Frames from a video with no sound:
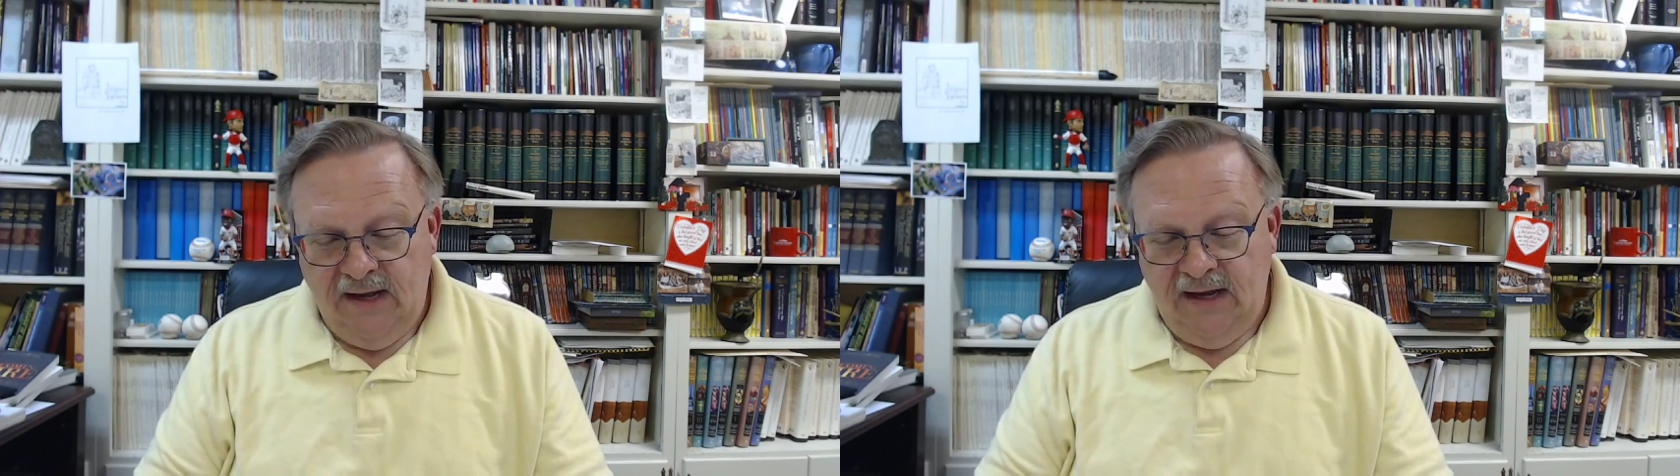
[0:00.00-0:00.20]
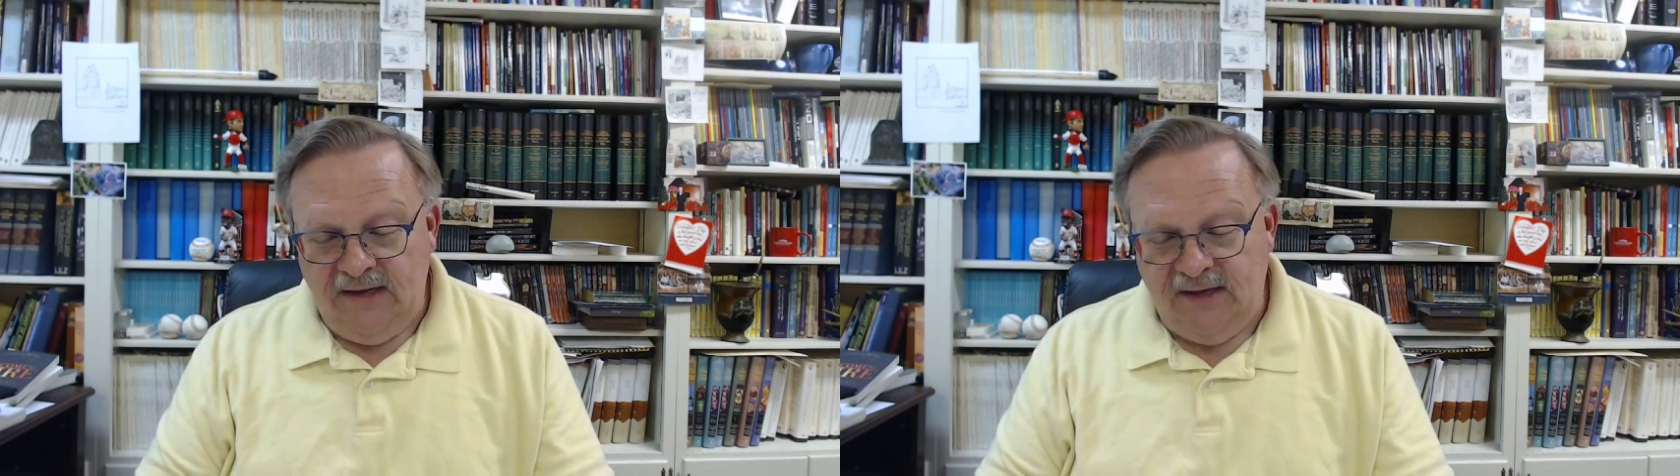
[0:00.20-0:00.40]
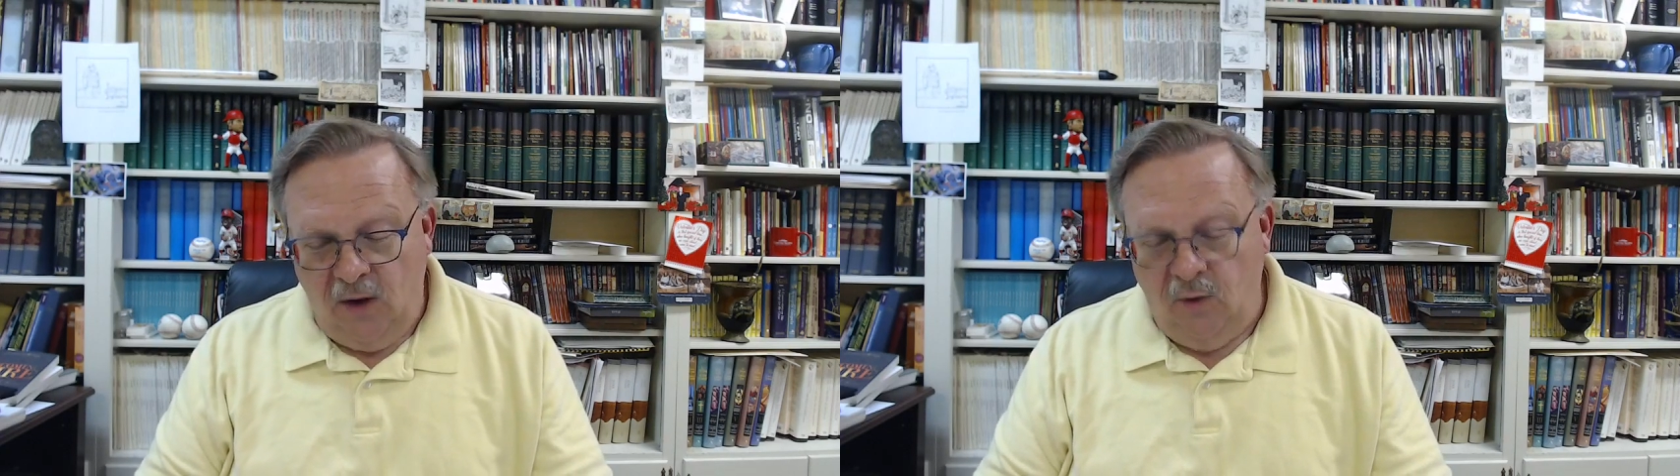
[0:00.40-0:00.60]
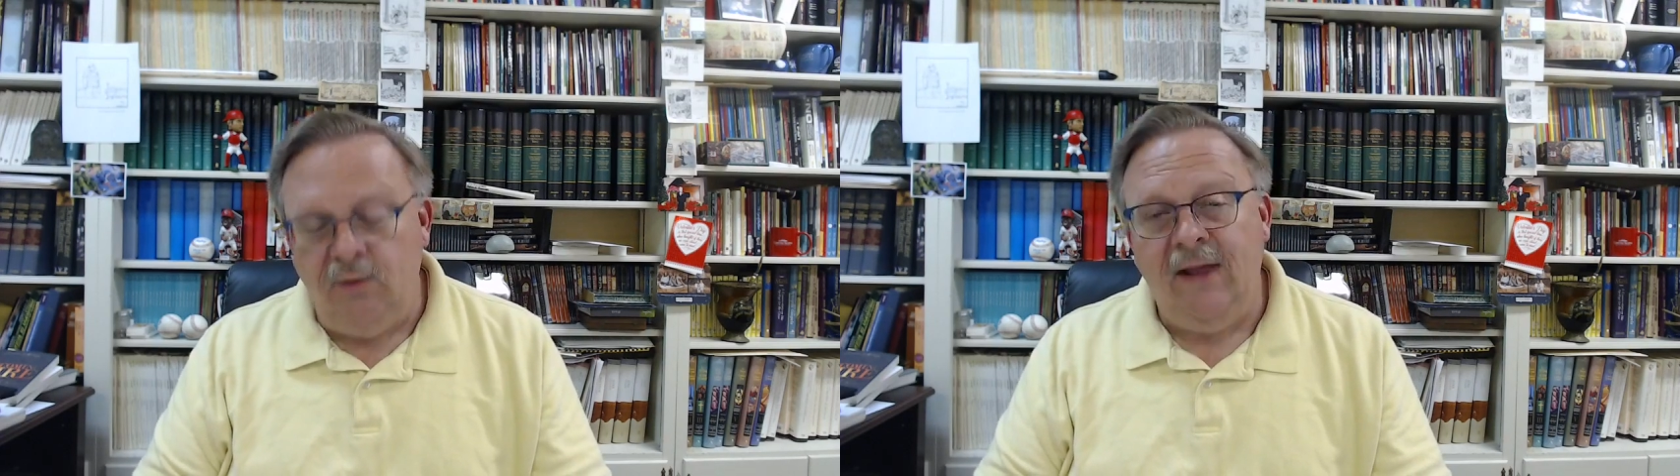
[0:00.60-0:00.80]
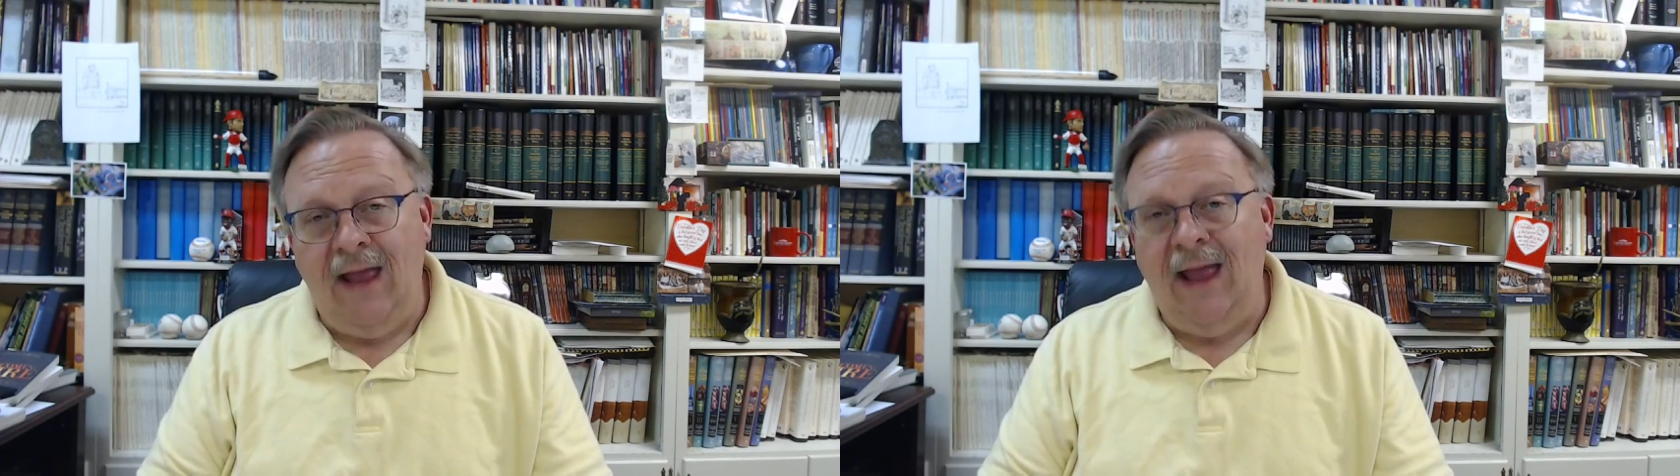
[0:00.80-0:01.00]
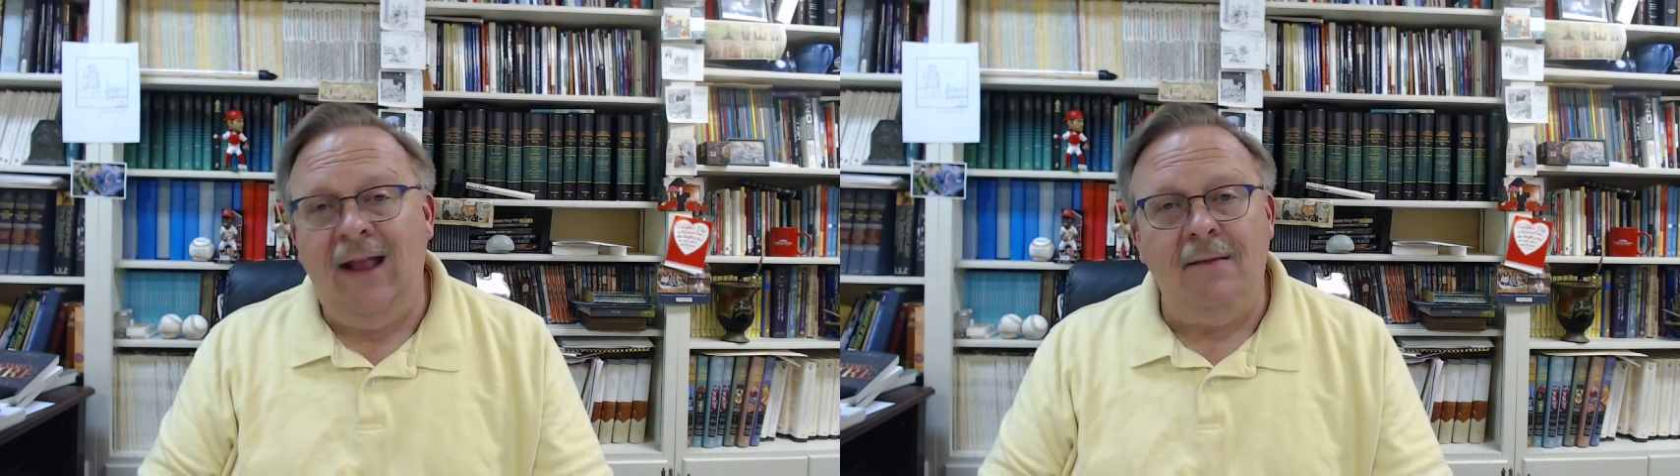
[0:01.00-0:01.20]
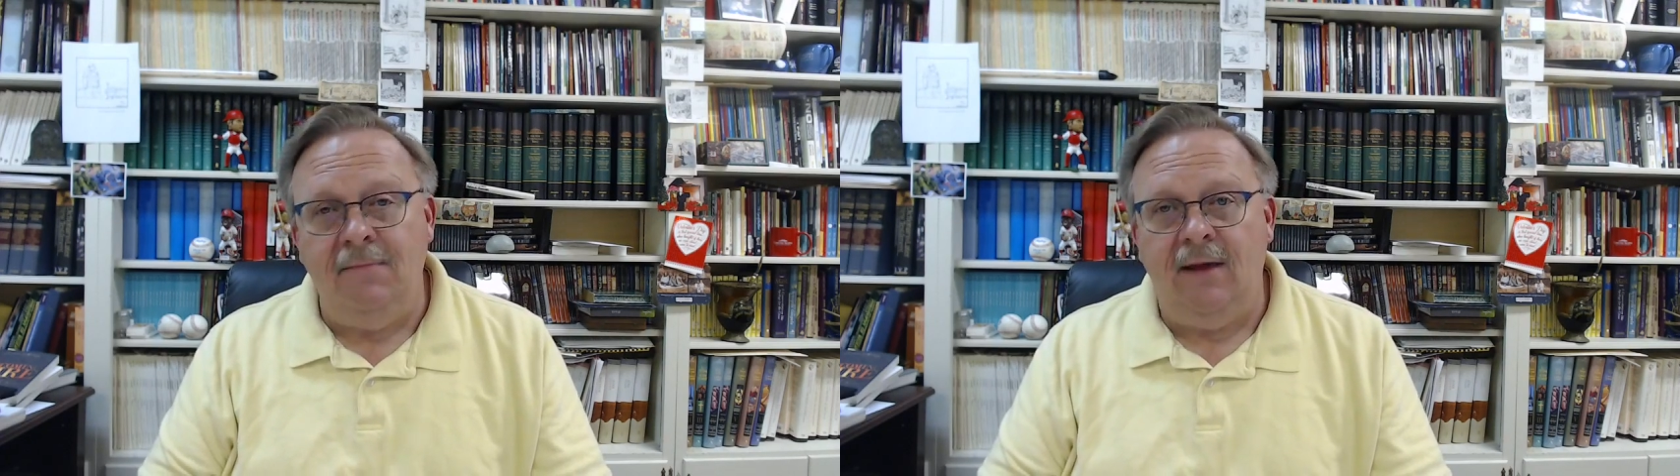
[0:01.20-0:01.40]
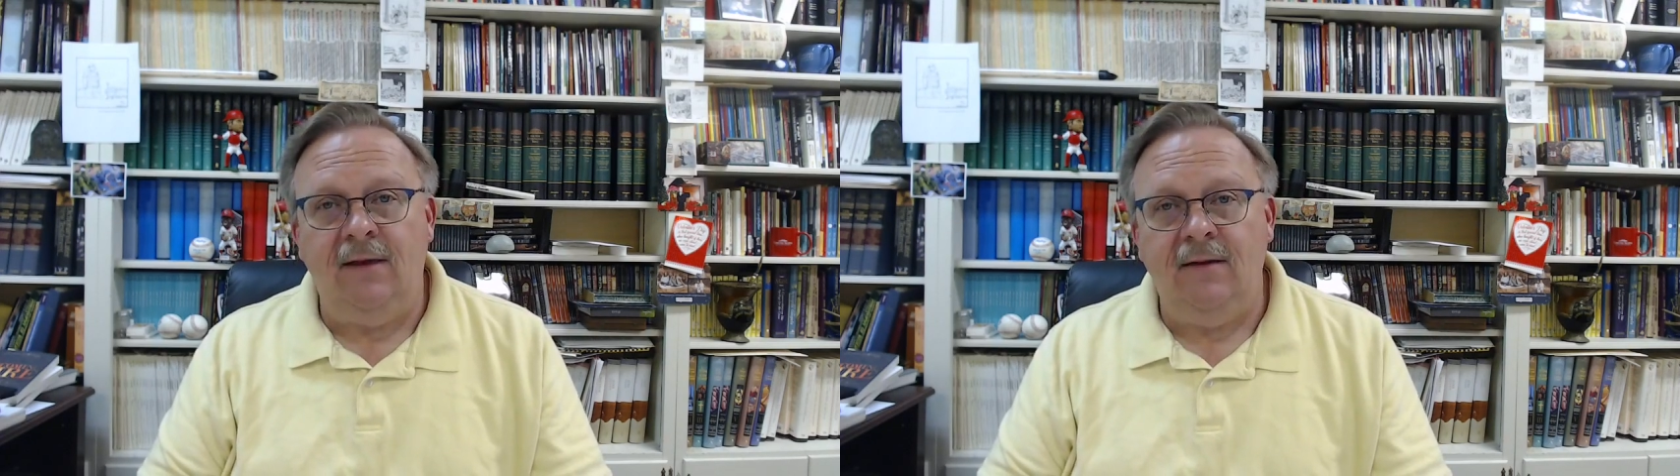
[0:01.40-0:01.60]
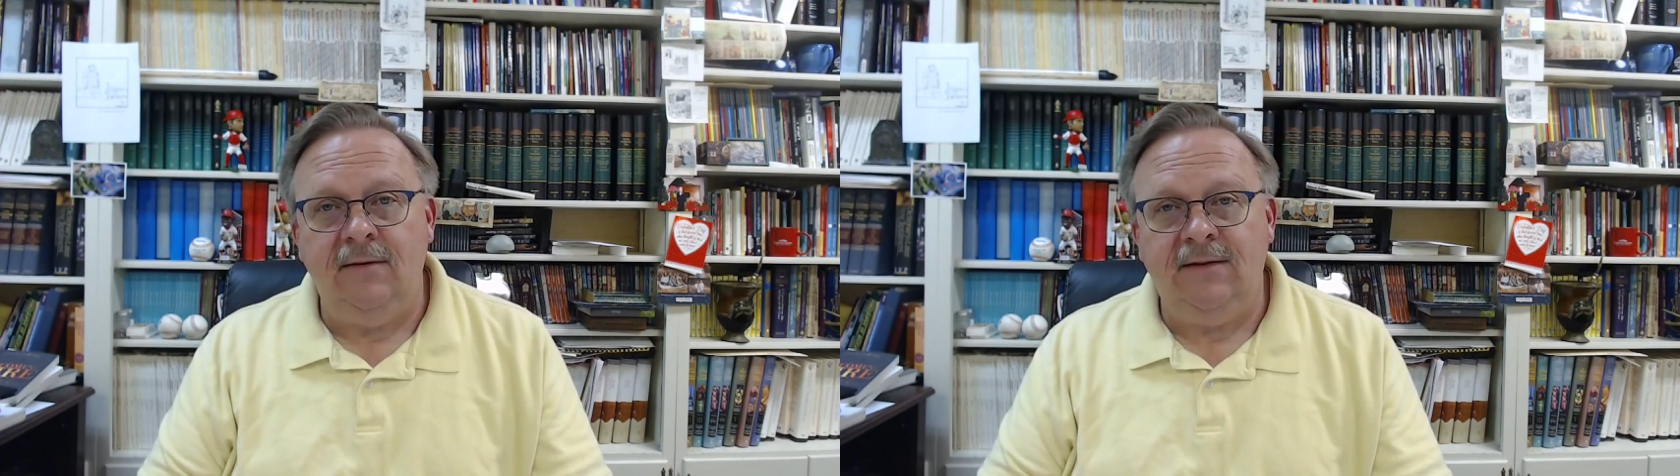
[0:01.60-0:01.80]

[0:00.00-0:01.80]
his old enemy,